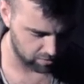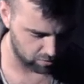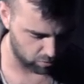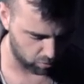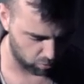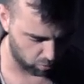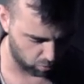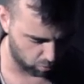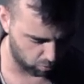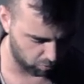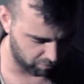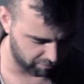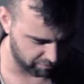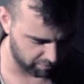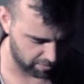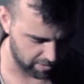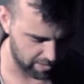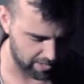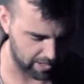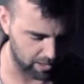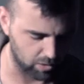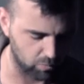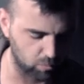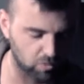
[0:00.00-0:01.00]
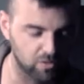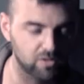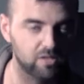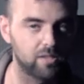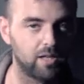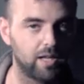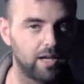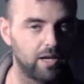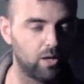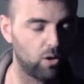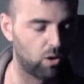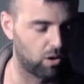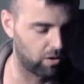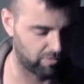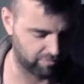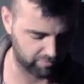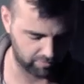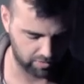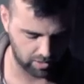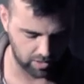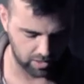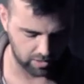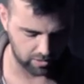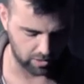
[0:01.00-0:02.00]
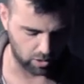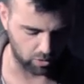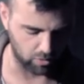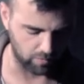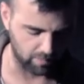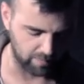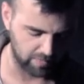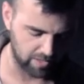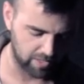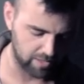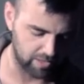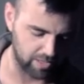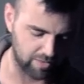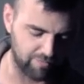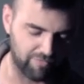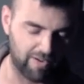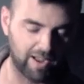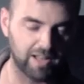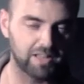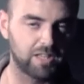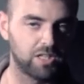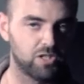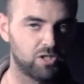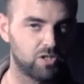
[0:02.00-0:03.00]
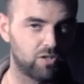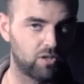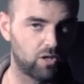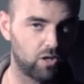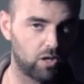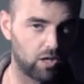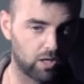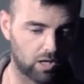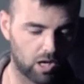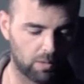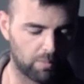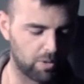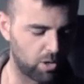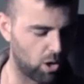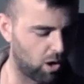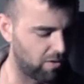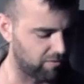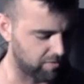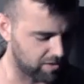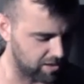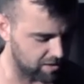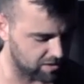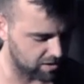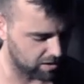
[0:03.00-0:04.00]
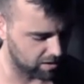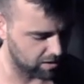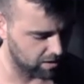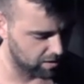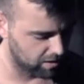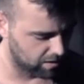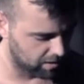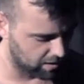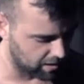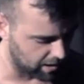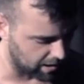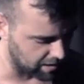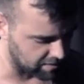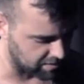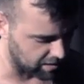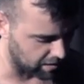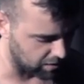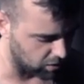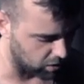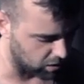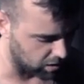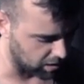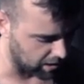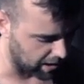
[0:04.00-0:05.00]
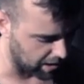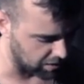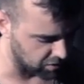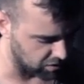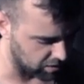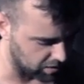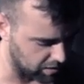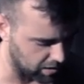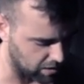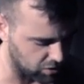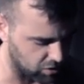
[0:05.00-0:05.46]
the whole front end will slide off. Now, the advantage to coming off easy is that you can actually